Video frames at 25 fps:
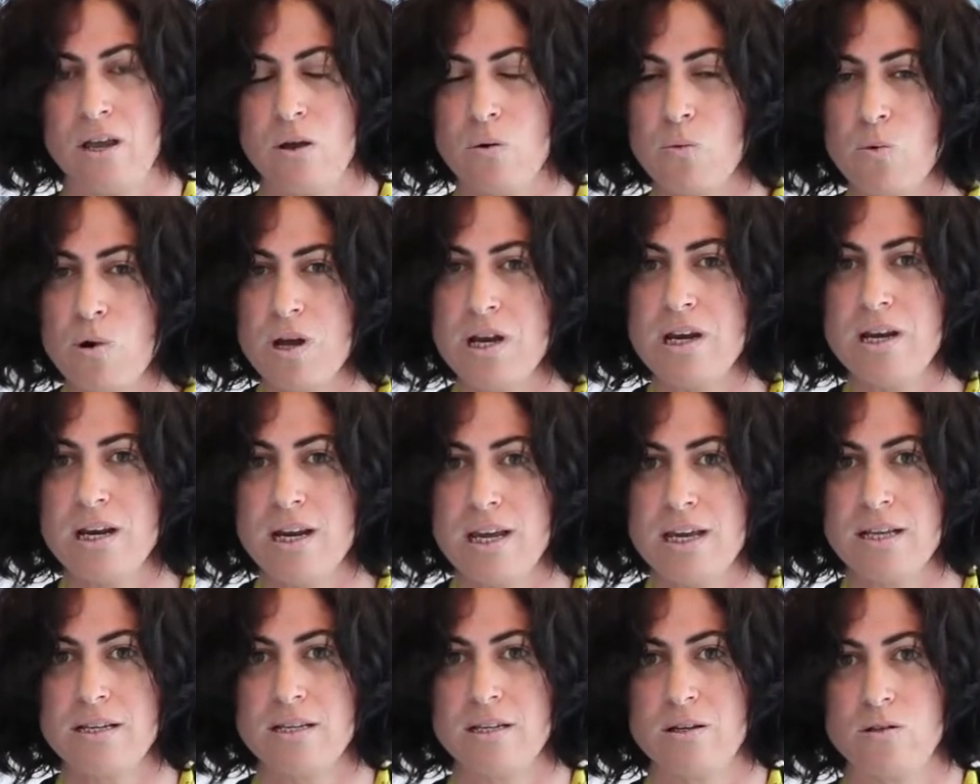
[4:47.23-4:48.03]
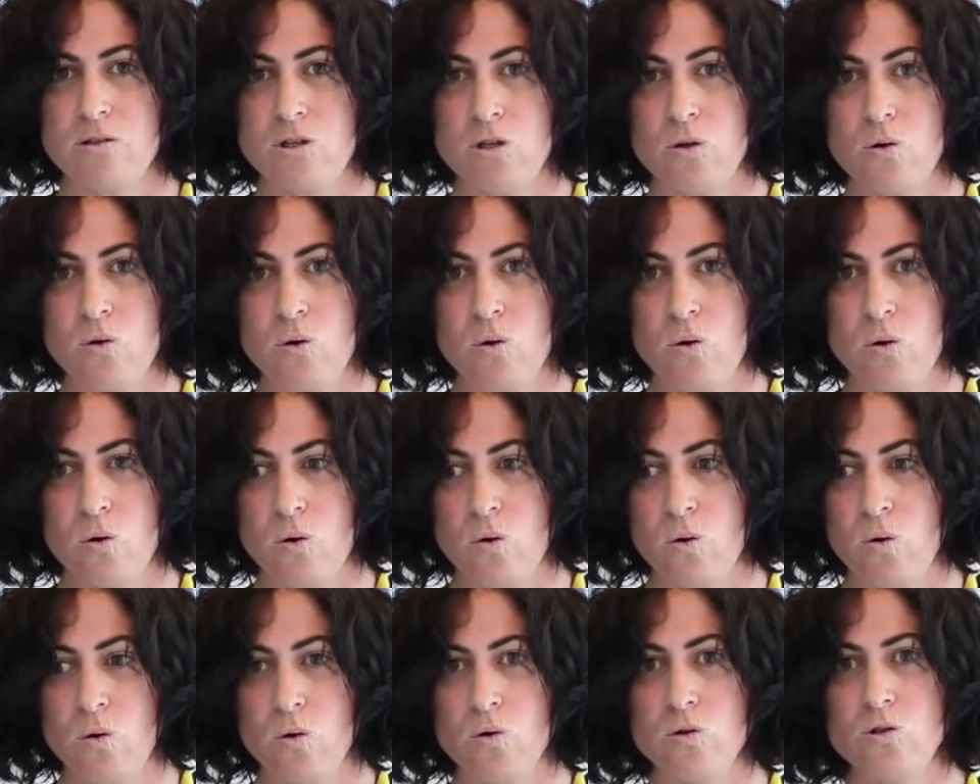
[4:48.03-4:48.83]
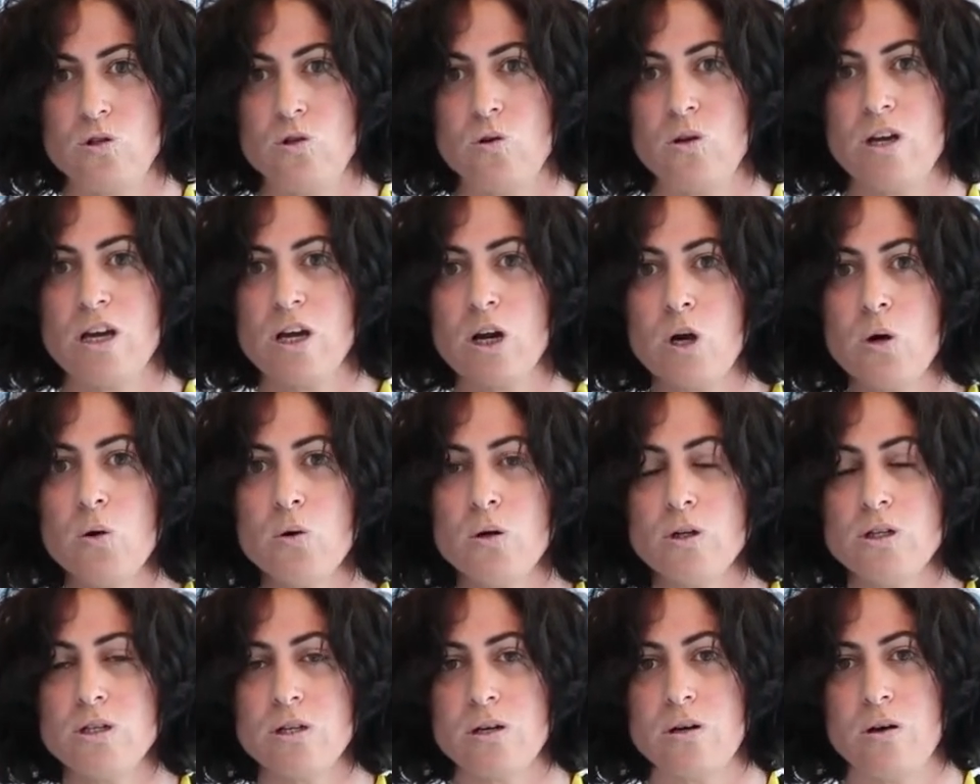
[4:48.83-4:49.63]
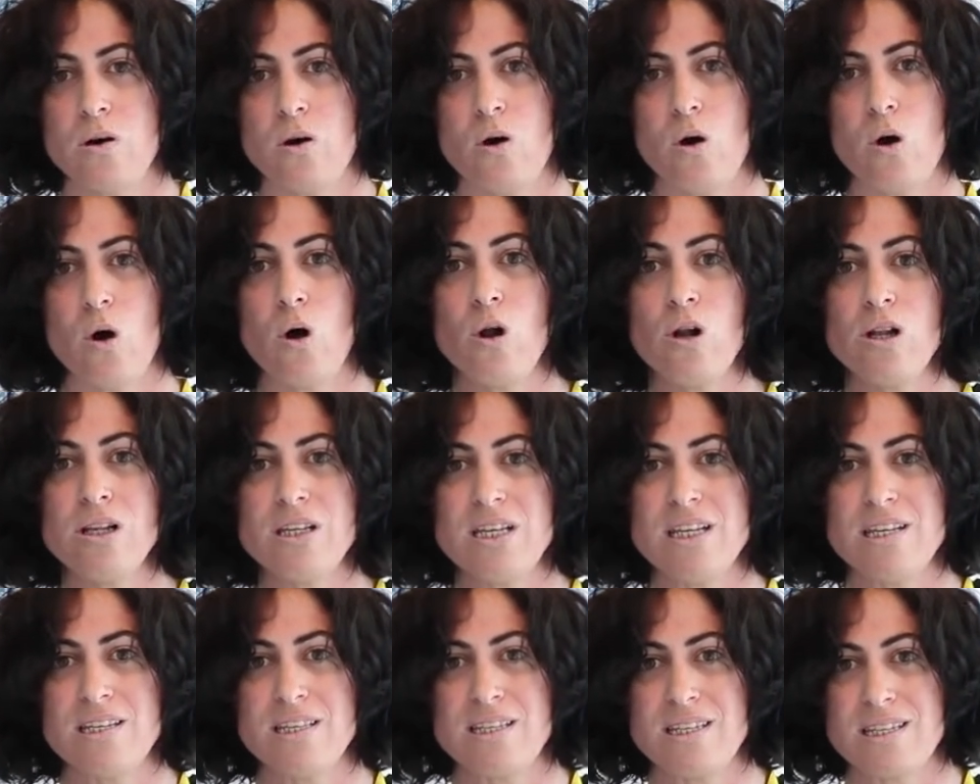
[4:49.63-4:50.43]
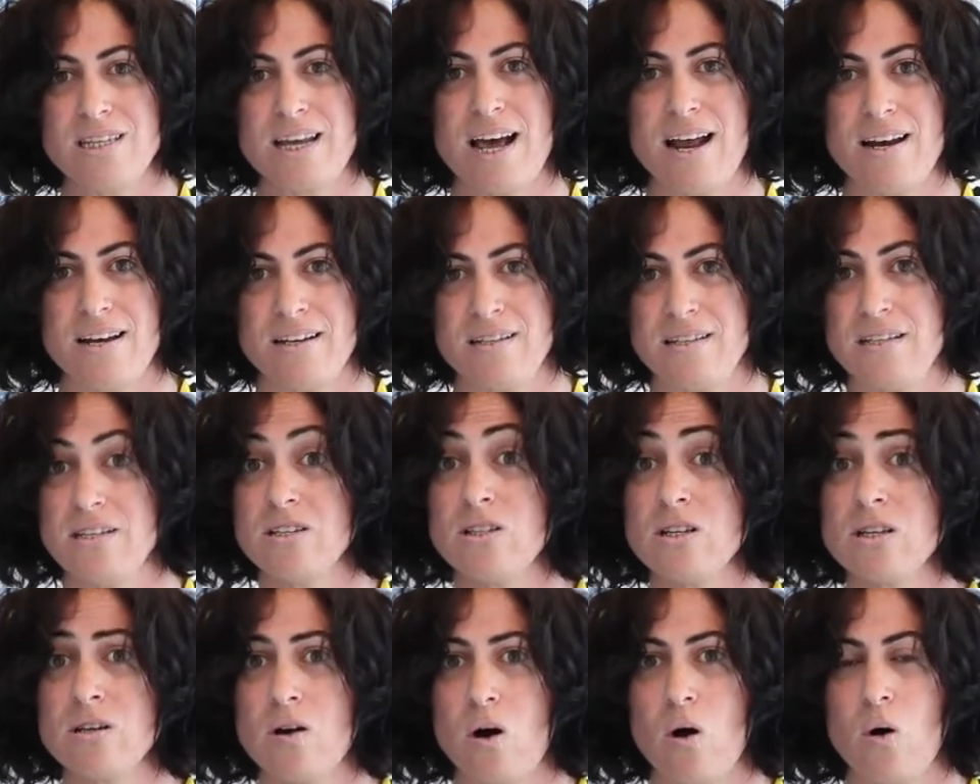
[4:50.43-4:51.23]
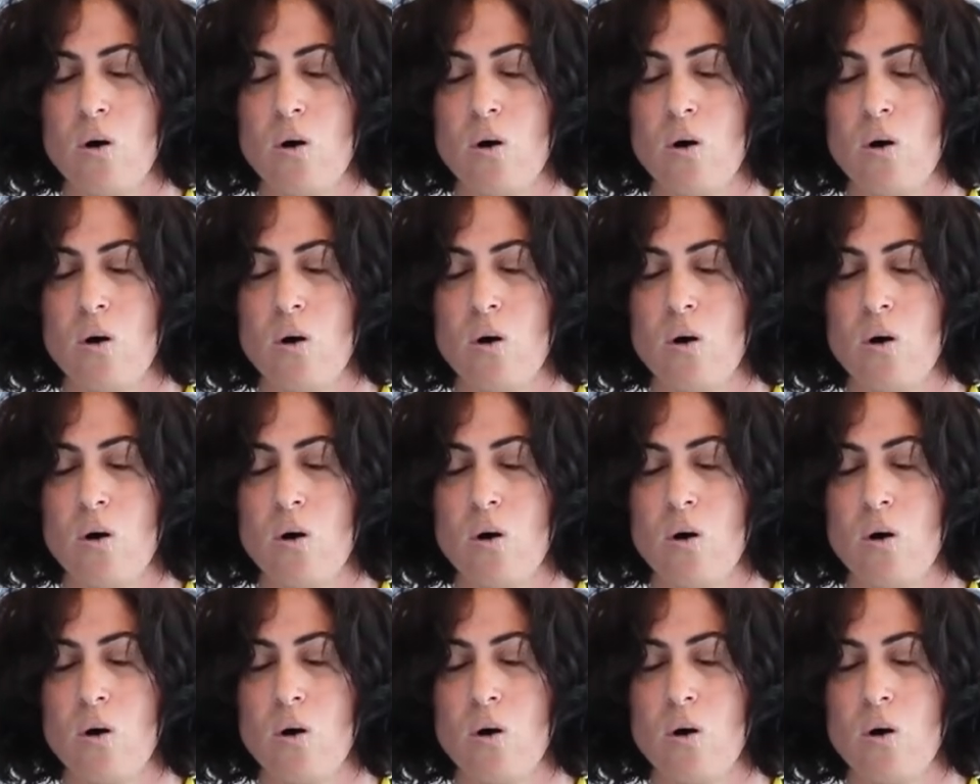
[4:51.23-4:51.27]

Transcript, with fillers: We need to, to include all this talent, this,